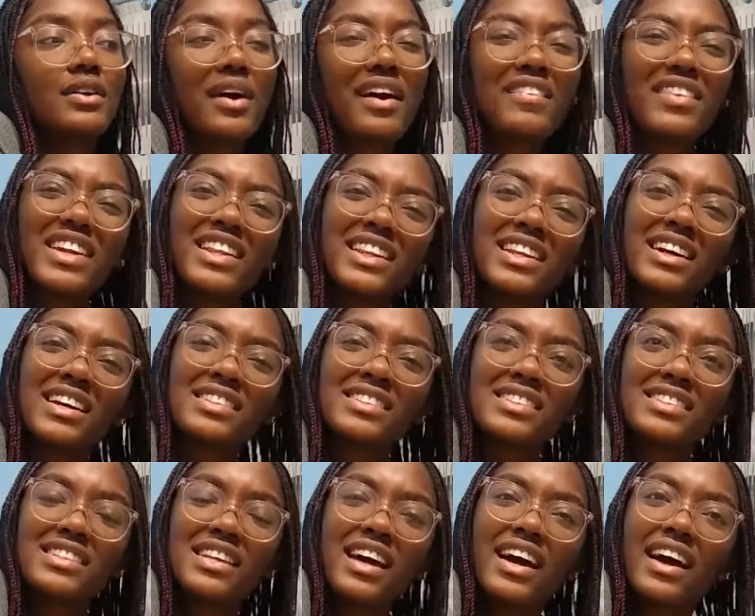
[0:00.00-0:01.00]
have anything else
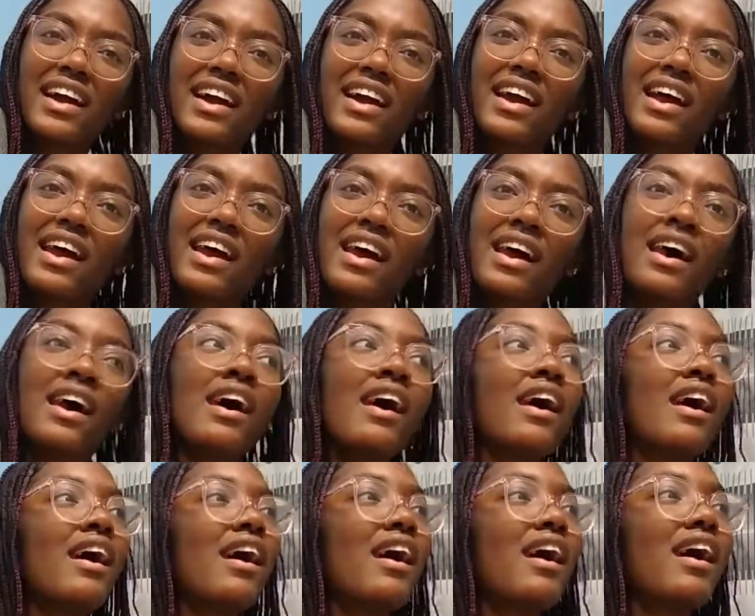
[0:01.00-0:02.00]
to say?
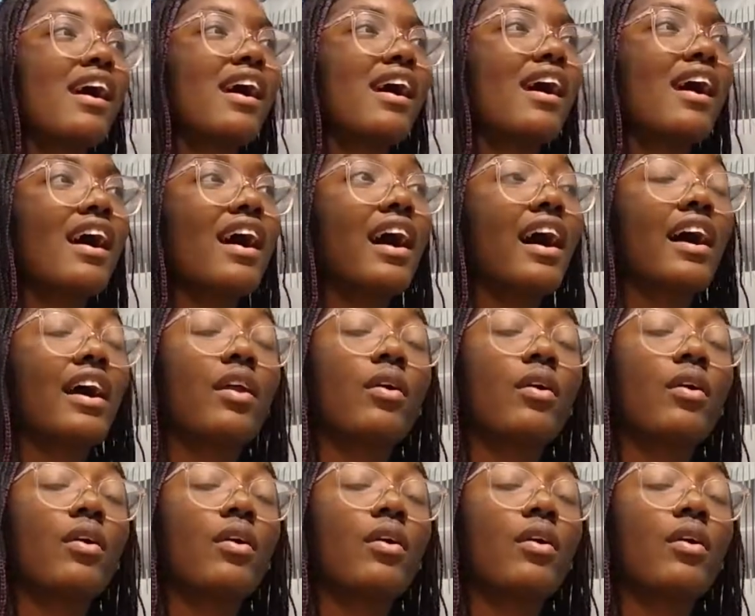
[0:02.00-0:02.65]
I